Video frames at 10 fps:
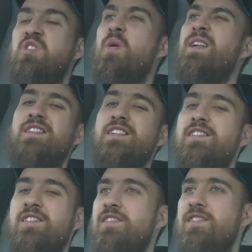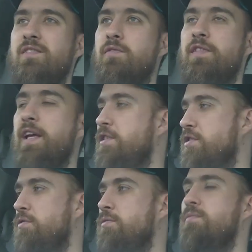Coincidence? I don't think
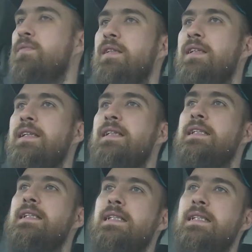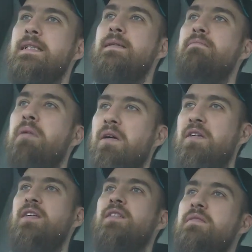so, but
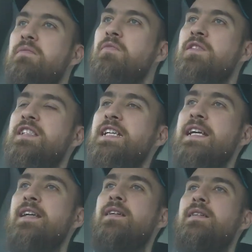we'll see.